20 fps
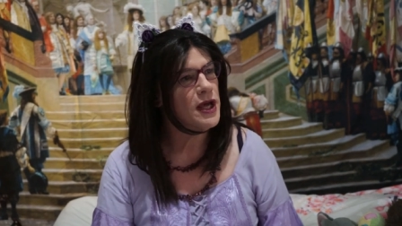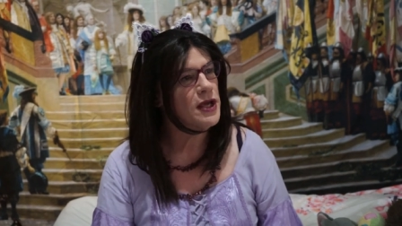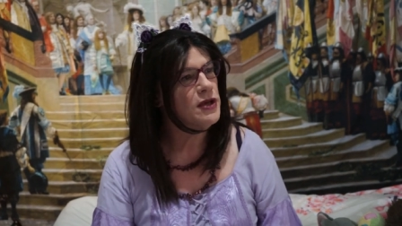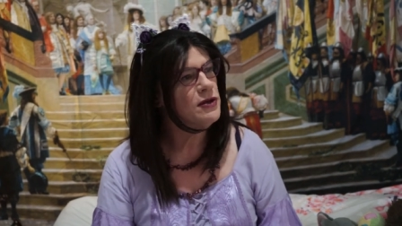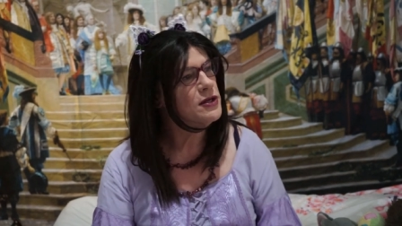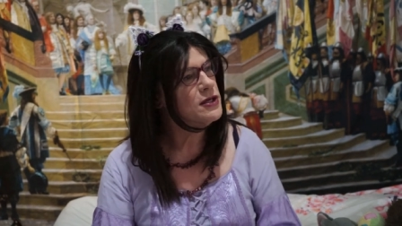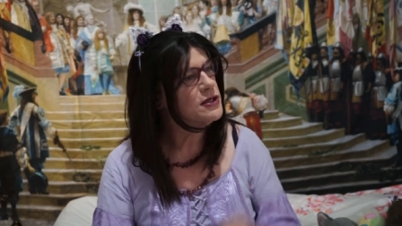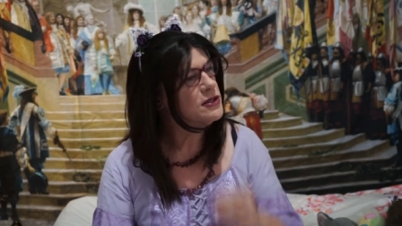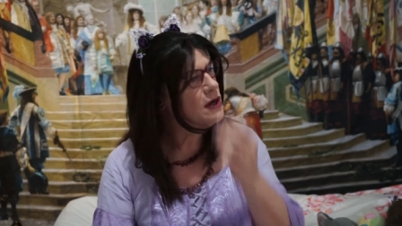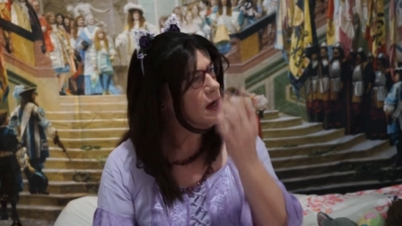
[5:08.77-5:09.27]
you
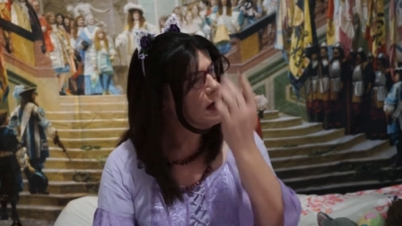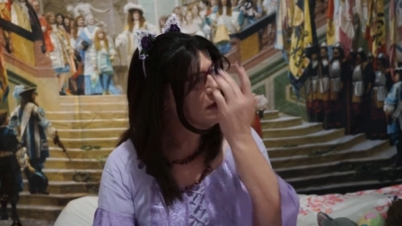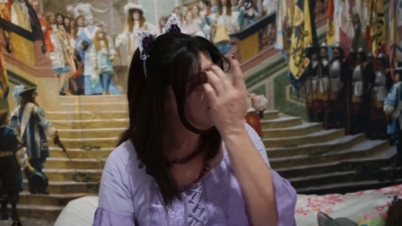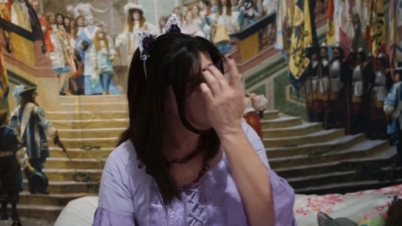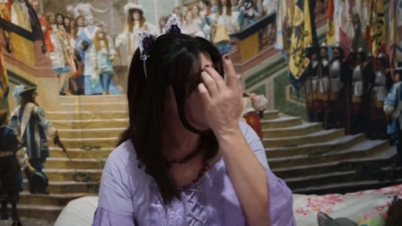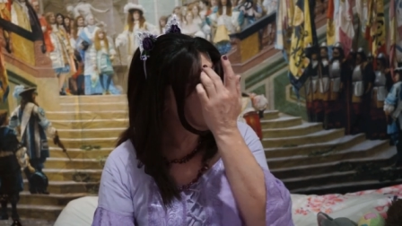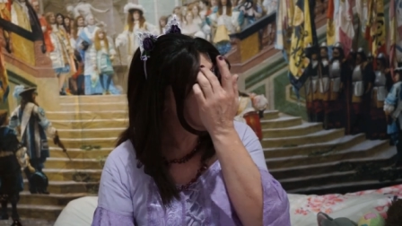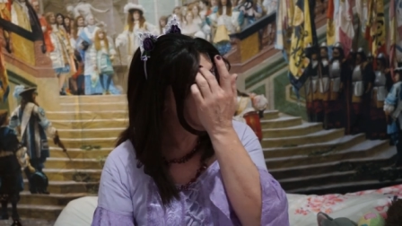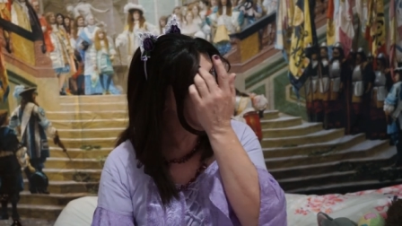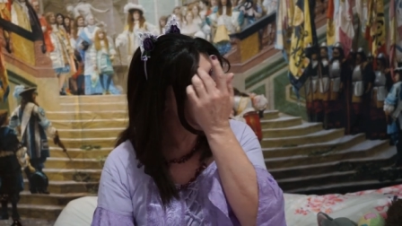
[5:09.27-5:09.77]

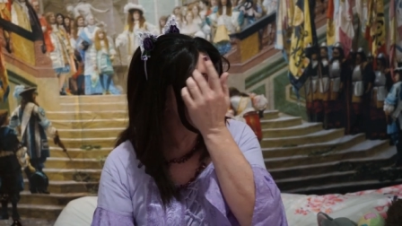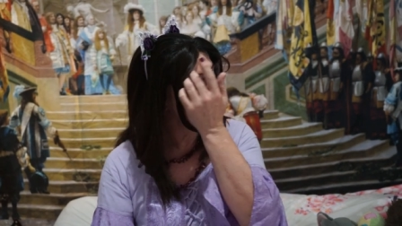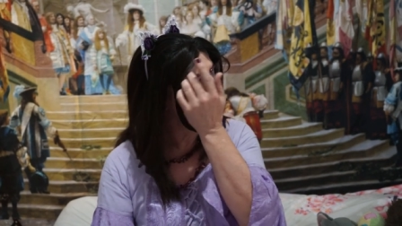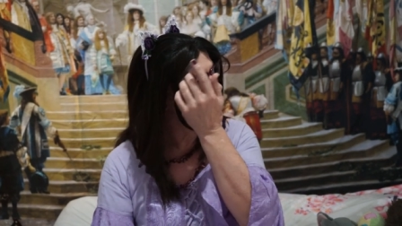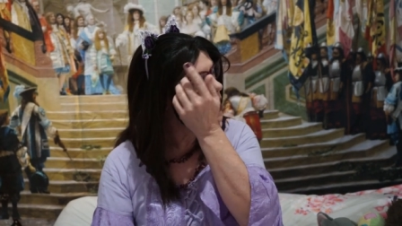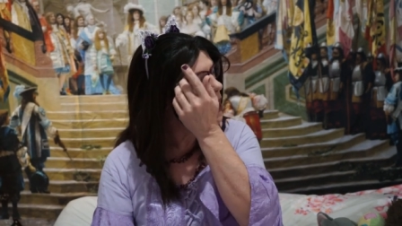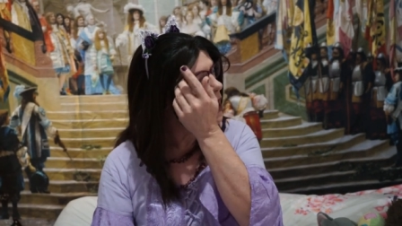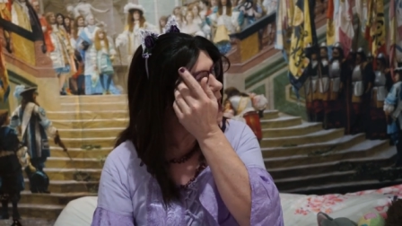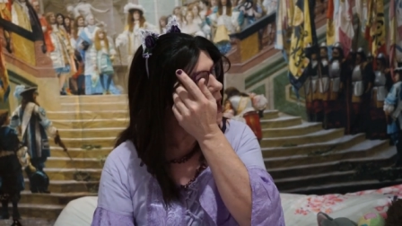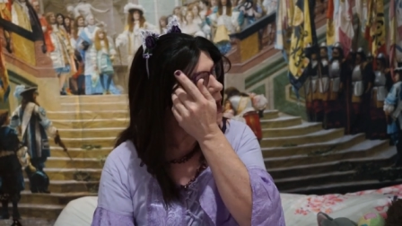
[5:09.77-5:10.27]
decide kind of what
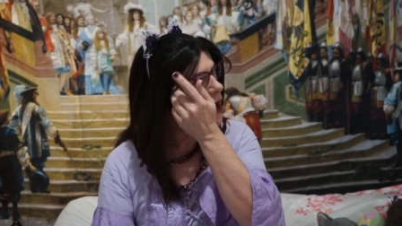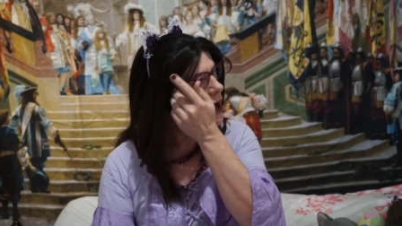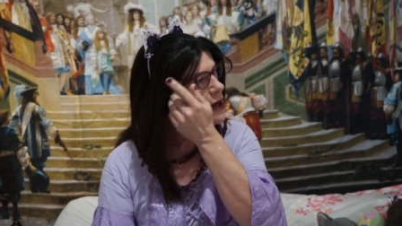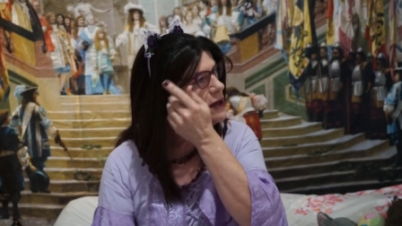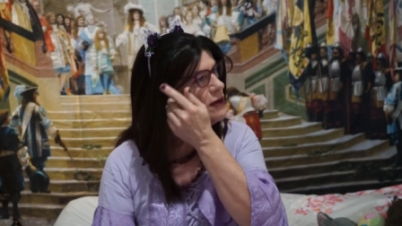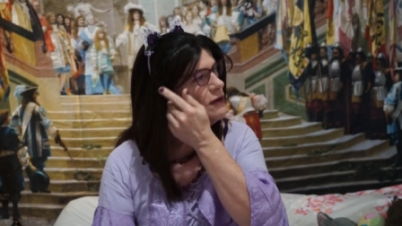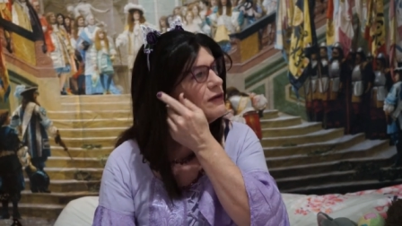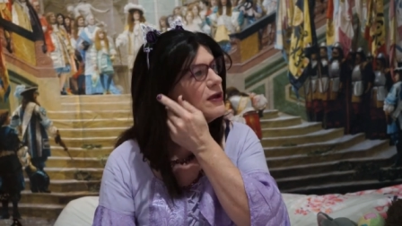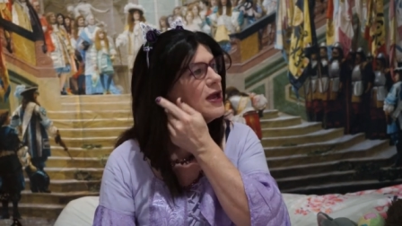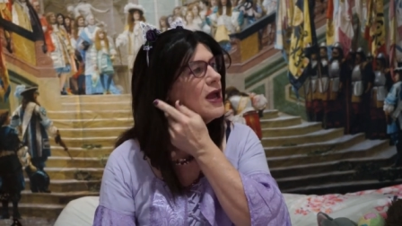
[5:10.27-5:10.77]

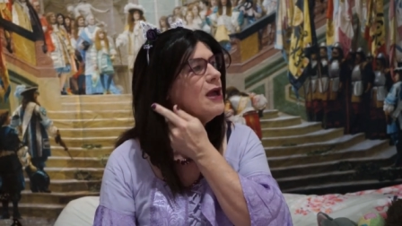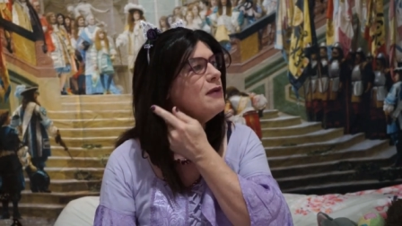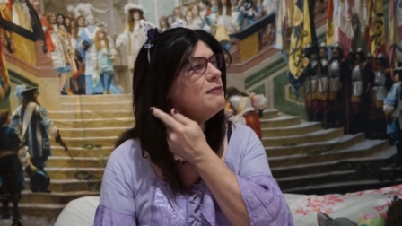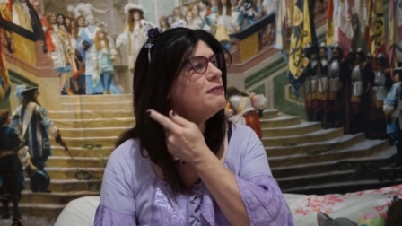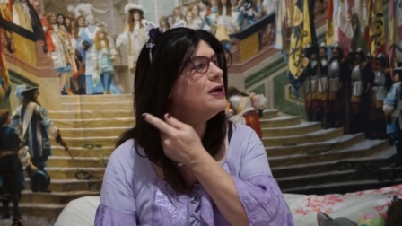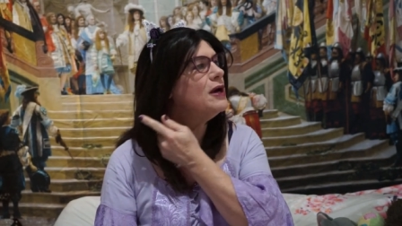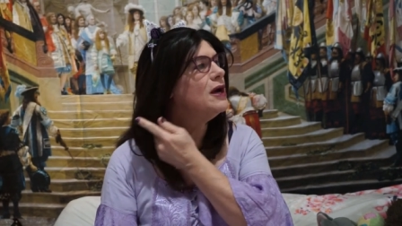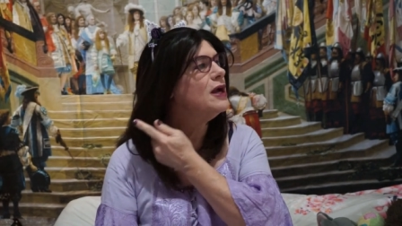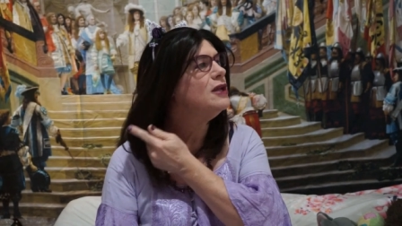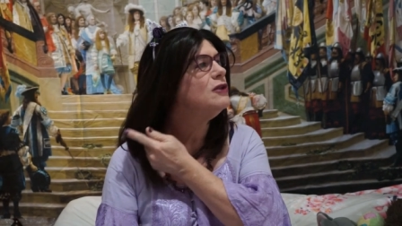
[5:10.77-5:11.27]
kind of
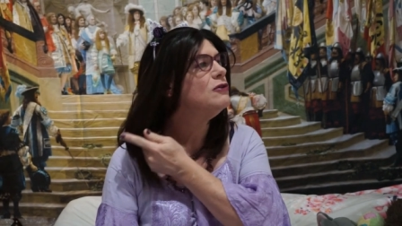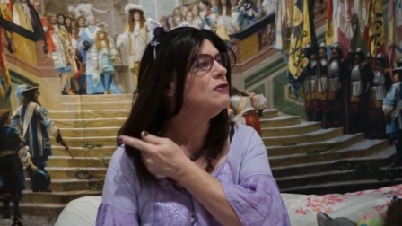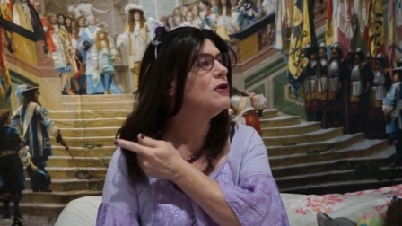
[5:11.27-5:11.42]
campaign